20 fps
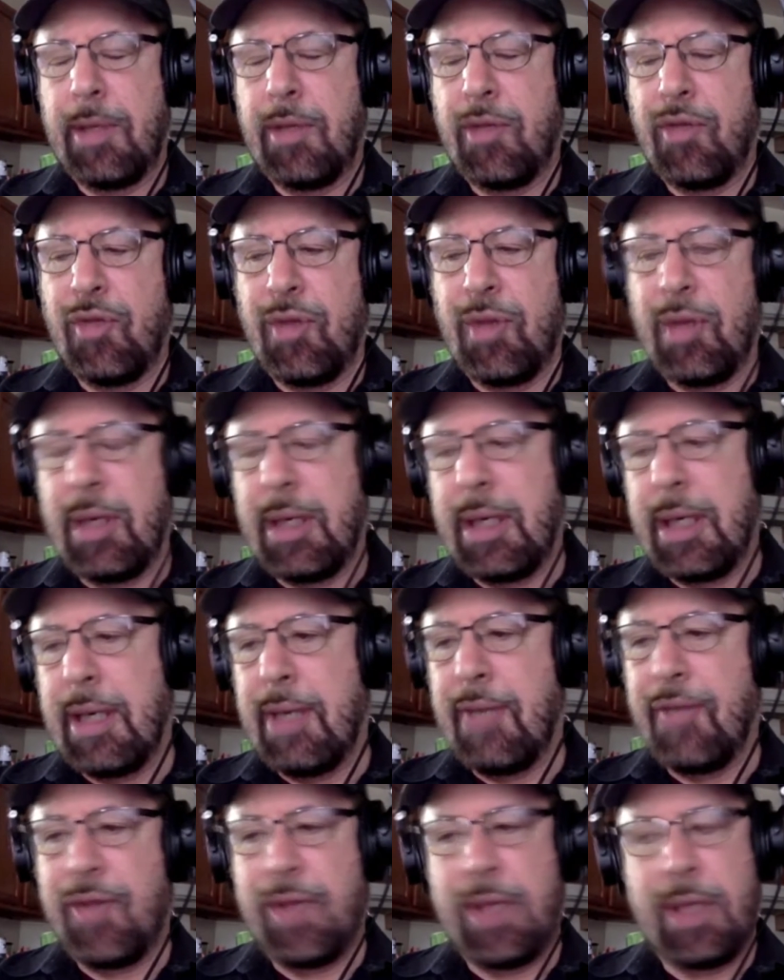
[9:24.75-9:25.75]
It's very
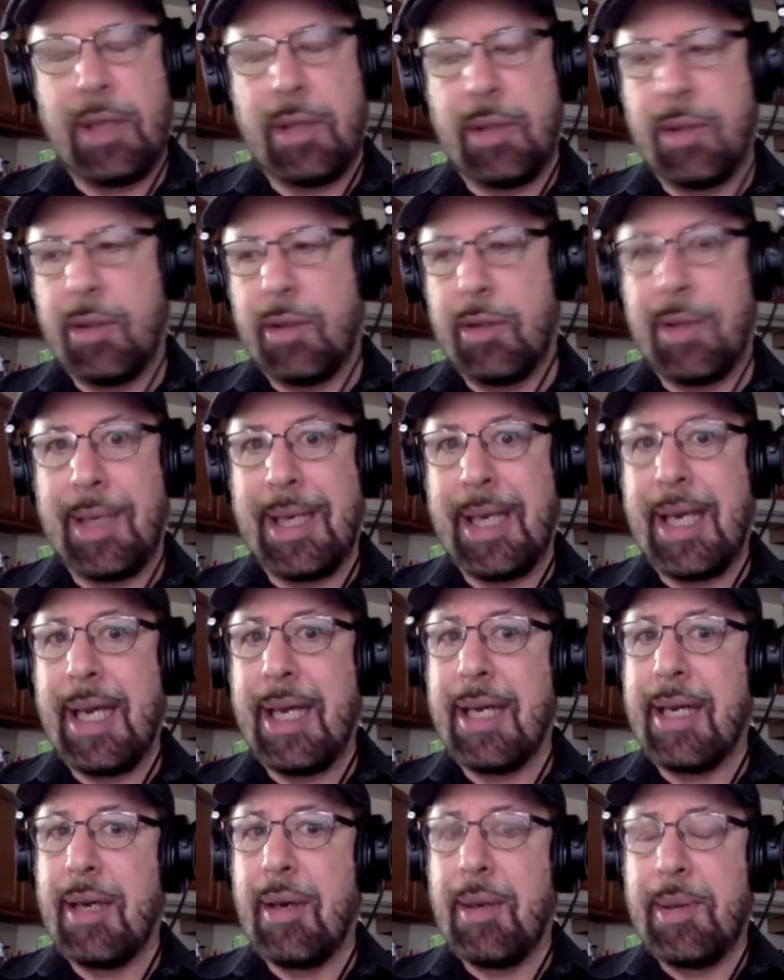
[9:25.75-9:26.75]
confidential, so I
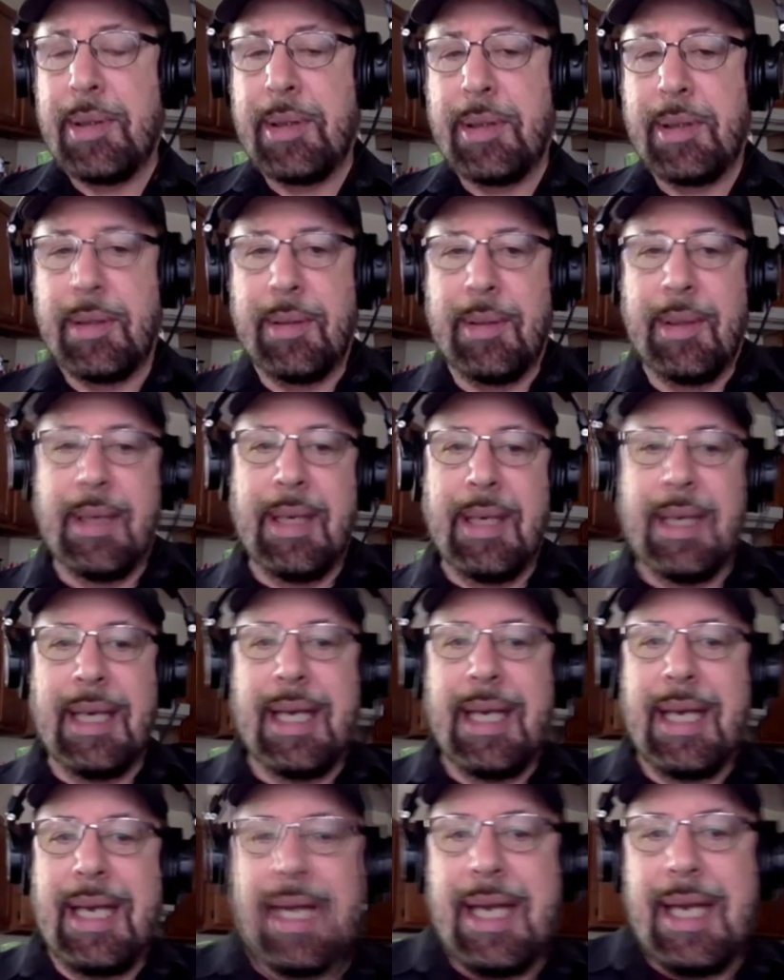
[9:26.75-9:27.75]
can't go into
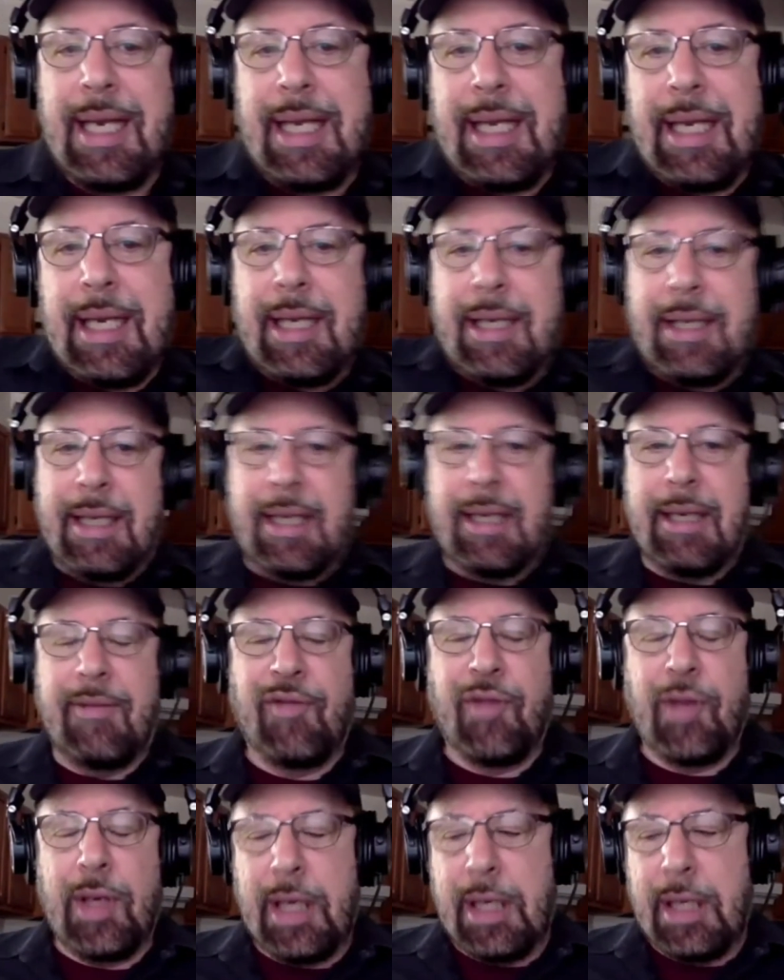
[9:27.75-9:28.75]
any
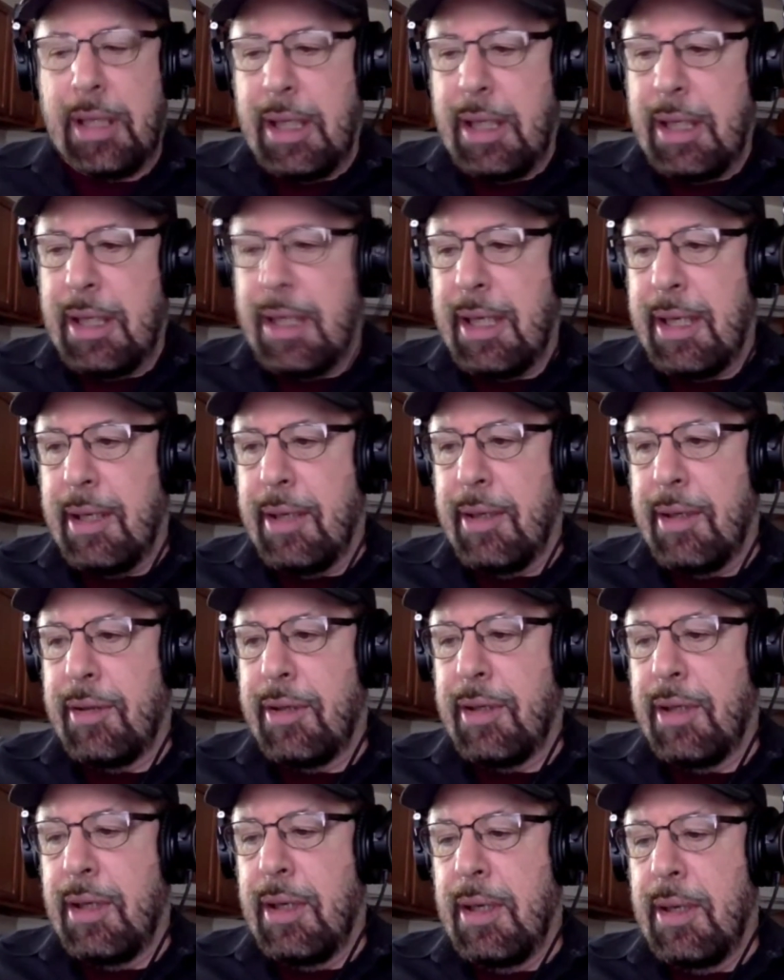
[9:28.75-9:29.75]
identifying
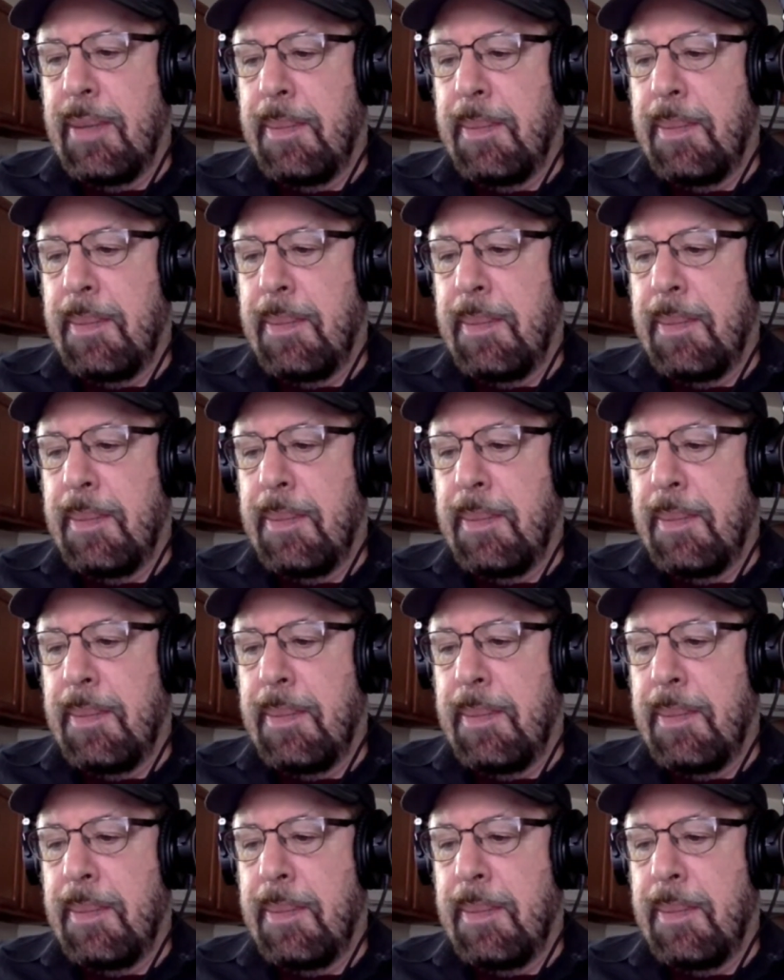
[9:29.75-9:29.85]
details.